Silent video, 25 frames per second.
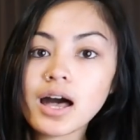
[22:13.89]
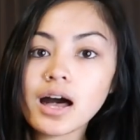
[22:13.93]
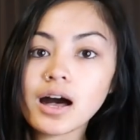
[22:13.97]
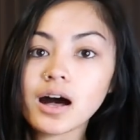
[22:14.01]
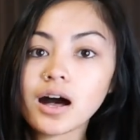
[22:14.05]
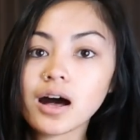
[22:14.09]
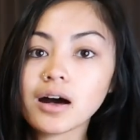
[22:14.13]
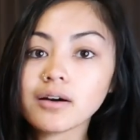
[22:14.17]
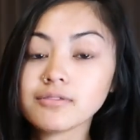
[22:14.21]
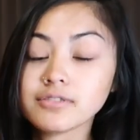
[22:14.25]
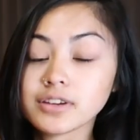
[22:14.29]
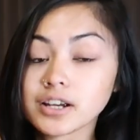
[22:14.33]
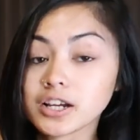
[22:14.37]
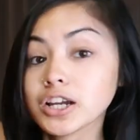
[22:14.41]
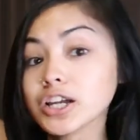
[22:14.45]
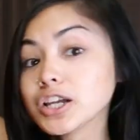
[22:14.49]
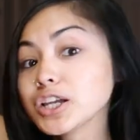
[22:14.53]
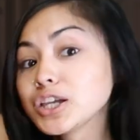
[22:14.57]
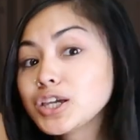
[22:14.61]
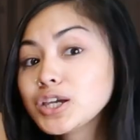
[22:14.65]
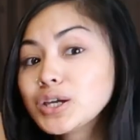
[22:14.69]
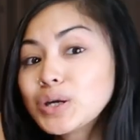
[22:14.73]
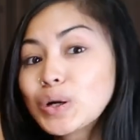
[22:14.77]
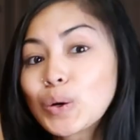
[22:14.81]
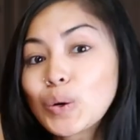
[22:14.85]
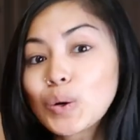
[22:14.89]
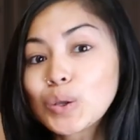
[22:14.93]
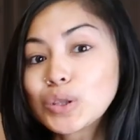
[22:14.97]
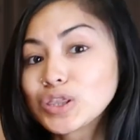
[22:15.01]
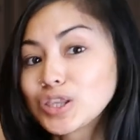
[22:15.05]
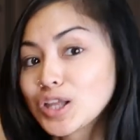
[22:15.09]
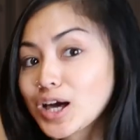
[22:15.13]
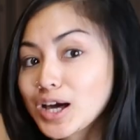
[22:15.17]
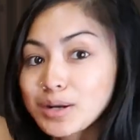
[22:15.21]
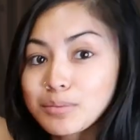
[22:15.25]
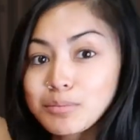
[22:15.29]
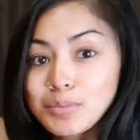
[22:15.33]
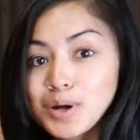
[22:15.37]
Um, very cute. A
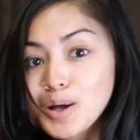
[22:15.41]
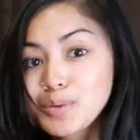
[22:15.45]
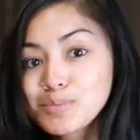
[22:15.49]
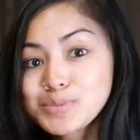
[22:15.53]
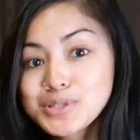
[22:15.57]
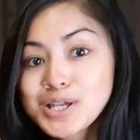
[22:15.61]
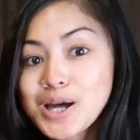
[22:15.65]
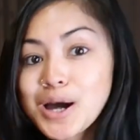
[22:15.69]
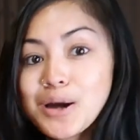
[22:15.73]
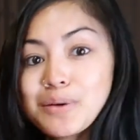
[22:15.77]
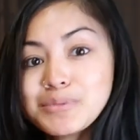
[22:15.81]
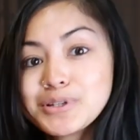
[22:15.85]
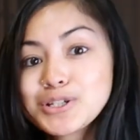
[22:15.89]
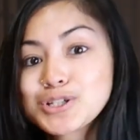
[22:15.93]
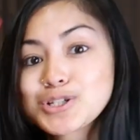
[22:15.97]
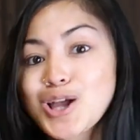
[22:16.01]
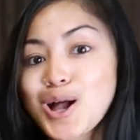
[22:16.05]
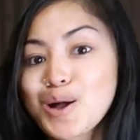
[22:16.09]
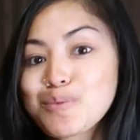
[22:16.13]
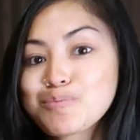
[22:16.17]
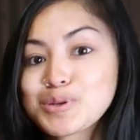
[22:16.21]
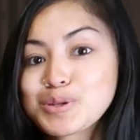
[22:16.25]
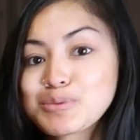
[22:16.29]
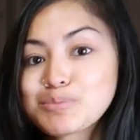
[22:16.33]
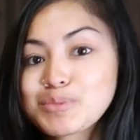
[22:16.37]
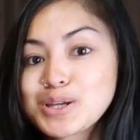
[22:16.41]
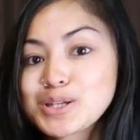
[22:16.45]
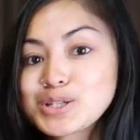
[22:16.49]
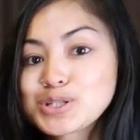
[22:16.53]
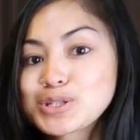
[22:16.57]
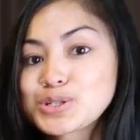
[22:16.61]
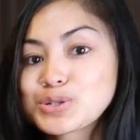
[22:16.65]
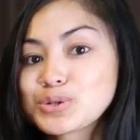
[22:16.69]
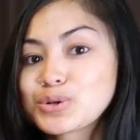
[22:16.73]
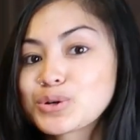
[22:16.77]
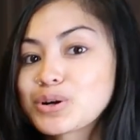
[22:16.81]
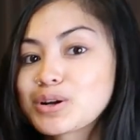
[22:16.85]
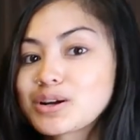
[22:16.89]
lot of moms come and shop in my
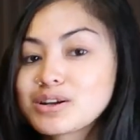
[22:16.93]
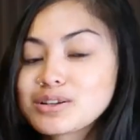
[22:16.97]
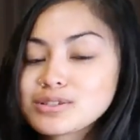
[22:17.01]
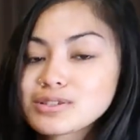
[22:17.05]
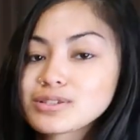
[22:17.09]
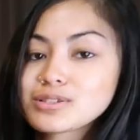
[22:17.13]
store,